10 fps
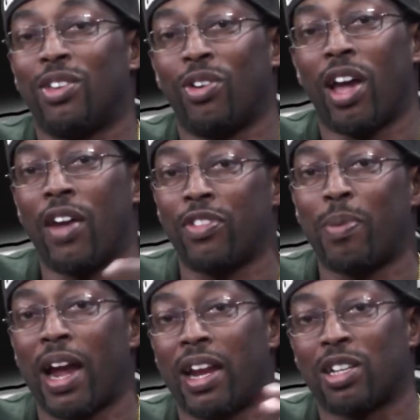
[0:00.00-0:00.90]
You know,
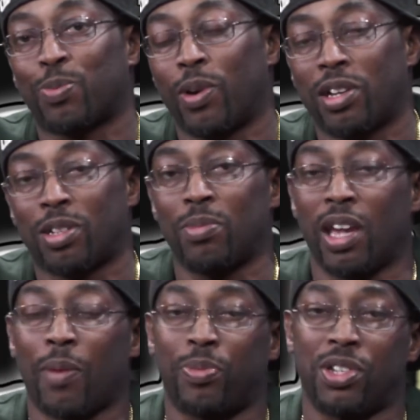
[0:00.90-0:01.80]
everybody that sponsored me.
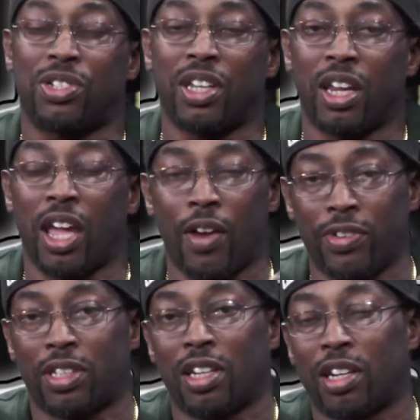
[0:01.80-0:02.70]
I appreciate
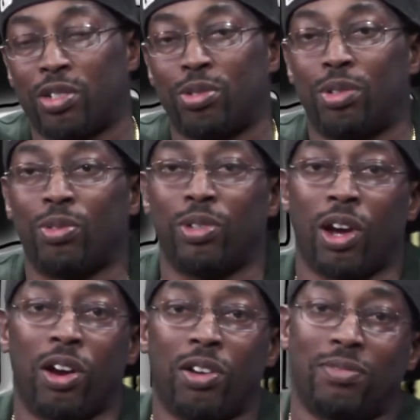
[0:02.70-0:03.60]
everything that you do. You
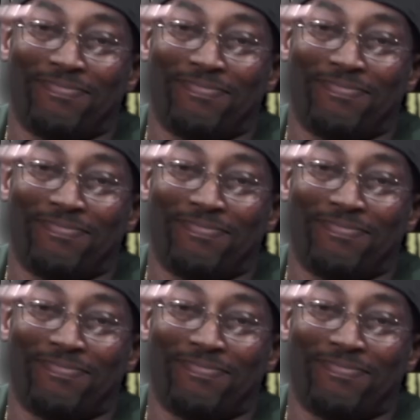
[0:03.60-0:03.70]
heard?